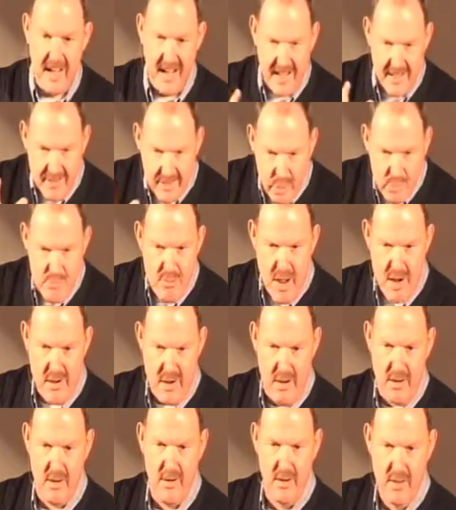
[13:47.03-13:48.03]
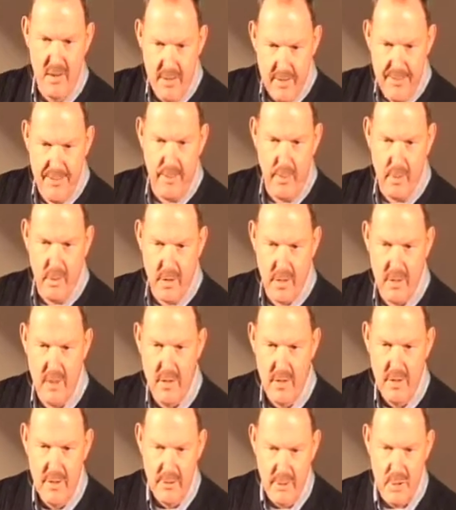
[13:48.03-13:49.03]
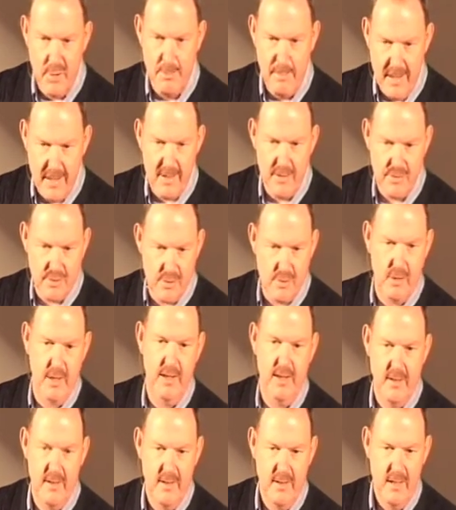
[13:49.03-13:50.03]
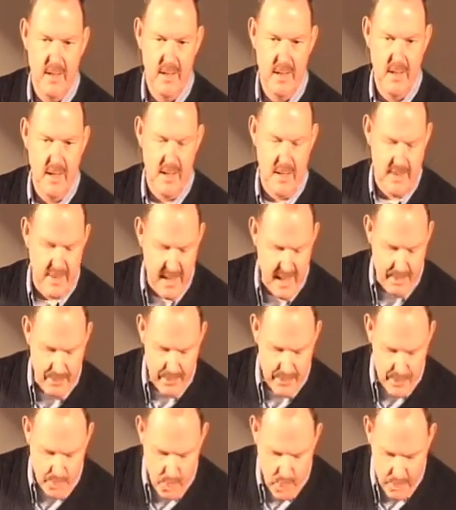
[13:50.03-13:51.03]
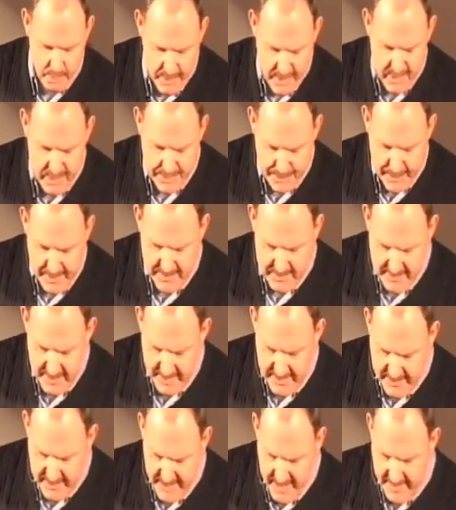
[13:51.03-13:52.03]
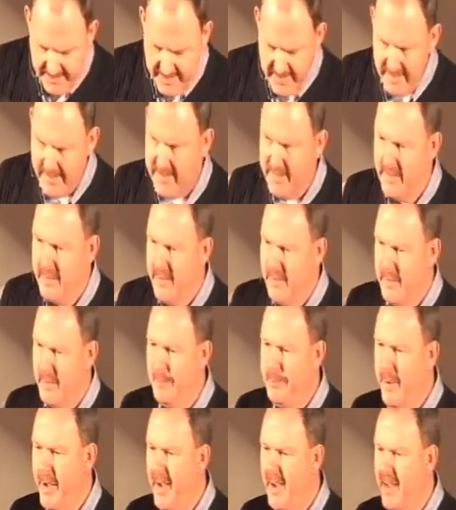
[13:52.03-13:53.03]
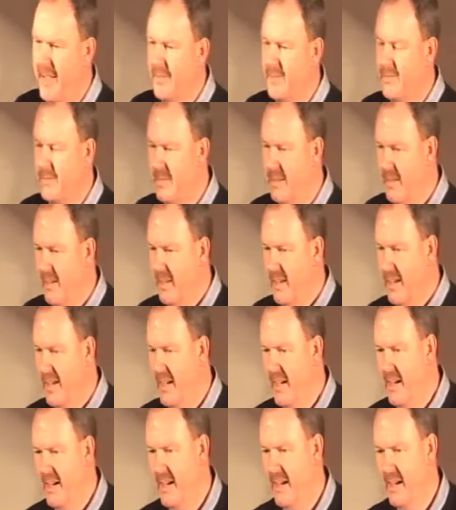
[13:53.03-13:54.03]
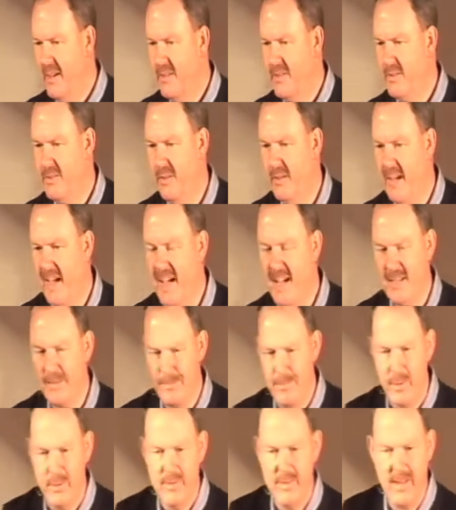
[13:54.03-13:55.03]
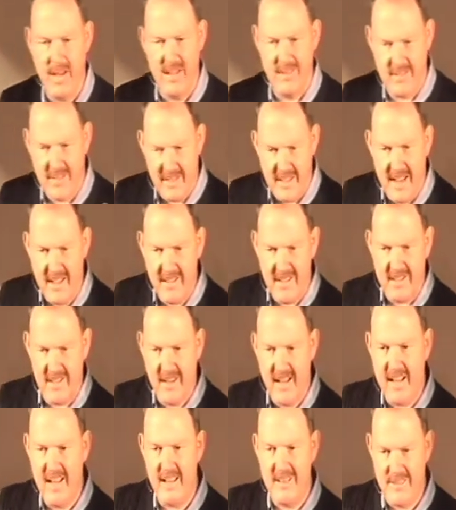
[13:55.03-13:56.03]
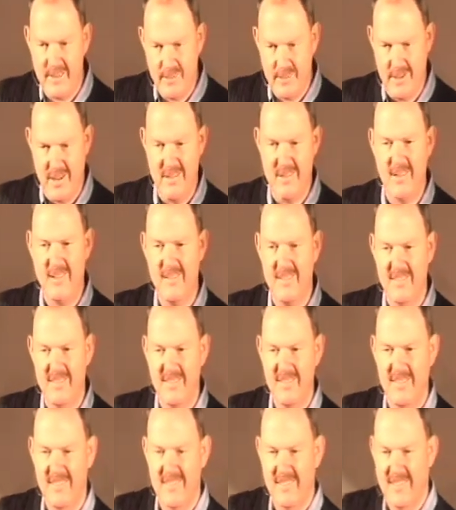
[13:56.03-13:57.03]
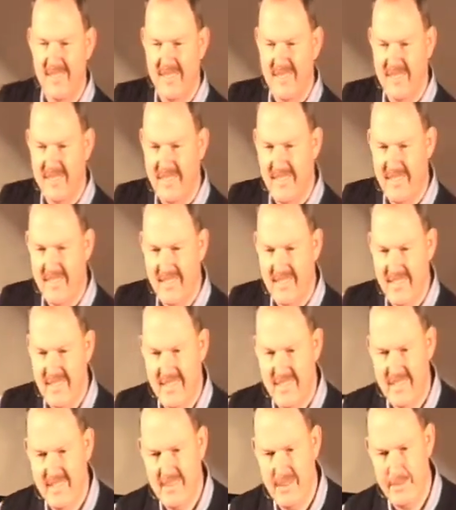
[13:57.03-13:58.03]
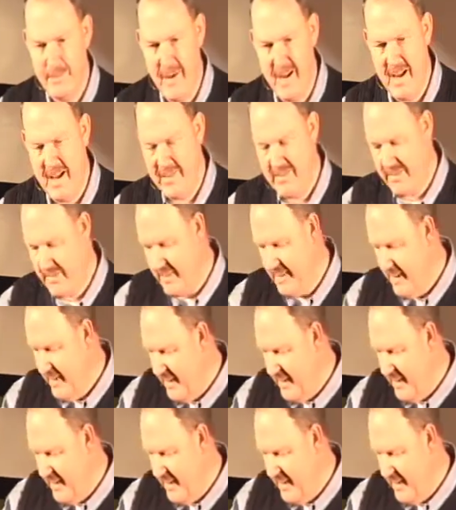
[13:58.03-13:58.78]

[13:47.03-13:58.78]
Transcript: and a rudder for your ministry. I think it was Warren Wiersbe said that, that the past uh, should act both as an anchor and a rudder. The past,